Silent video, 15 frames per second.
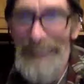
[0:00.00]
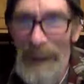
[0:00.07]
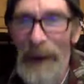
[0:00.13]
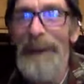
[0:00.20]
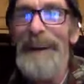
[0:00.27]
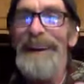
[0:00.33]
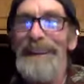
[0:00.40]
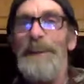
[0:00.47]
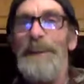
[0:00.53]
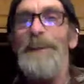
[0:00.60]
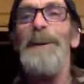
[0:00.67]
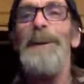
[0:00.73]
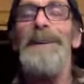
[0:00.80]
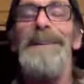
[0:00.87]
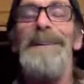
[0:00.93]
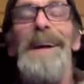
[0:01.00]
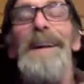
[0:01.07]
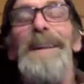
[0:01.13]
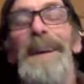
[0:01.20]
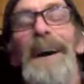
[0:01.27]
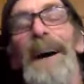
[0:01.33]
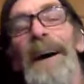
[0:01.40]
All right, cool.
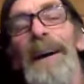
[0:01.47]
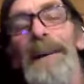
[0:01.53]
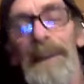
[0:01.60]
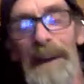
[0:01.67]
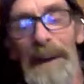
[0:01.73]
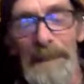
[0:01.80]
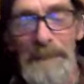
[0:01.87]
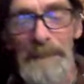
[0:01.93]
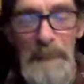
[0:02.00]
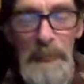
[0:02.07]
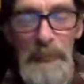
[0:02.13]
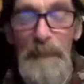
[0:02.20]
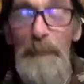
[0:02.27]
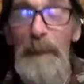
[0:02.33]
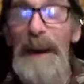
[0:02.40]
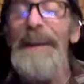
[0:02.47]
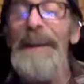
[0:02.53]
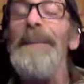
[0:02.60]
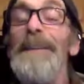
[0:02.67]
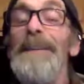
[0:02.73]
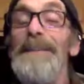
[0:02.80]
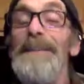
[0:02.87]
Yeah, I had many
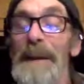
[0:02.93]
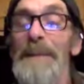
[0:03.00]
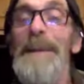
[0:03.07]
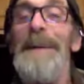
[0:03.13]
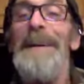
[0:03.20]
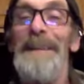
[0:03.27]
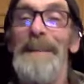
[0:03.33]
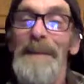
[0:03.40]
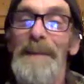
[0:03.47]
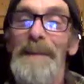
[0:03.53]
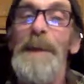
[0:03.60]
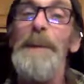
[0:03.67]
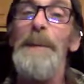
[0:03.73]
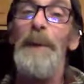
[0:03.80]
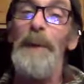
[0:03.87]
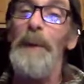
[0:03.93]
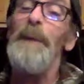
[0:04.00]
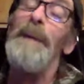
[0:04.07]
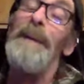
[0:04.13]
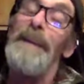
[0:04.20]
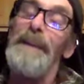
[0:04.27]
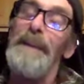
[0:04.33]
of the same people
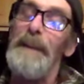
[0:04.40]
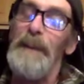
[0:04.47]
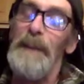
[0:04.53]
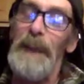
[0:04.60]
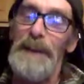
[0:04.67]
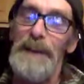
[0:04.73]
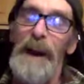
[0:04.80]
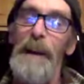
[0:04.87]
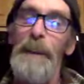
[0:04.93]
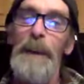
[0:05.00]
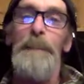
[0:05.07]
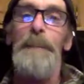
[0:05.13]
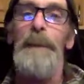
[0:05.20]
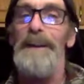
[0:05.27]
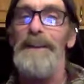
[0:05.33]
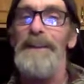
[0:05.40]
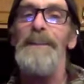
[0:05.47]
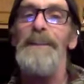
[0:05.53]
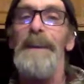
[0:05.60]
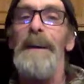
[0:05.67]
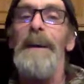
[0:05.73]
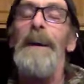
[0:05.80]
that Tom had
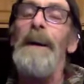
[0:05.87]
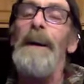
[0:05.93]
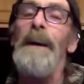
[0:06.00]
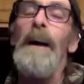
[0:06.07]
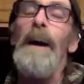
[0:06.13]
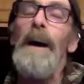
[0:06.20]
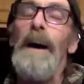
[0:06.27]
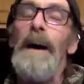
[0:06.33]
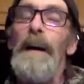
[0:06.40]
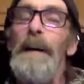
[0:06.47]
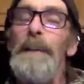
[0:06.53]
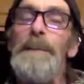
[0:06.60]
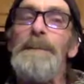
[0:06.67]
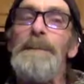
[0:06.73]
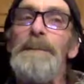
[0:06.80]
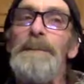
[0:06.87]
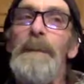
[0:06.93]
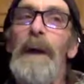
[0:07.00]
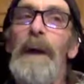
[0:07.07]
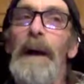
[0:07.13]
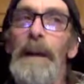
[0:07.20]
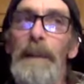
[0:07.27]
mentioned.
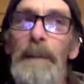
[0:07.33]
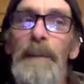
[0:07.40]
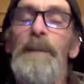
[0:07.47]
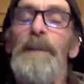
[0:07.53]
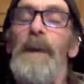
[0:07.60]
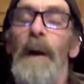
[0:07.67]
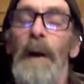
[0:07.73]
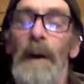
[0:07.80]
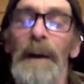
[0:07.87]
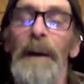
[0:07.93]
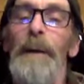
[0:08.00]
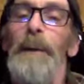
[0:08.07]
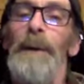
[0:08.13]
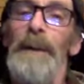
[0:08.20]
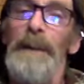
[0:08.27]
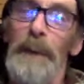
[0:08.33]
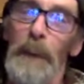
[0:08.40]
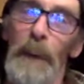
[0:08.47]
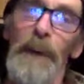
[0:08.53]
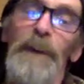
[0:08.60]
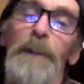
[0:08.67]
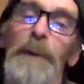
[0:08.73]
I hung out with and
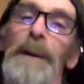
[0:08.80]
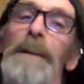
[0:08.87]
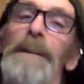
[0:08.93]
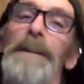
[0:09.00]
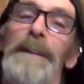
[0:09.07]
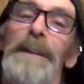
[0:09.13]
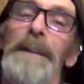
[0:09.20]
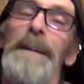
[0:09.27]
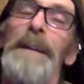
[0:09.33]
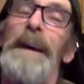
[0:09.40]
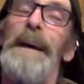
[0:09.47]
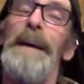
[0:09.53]
worked with, and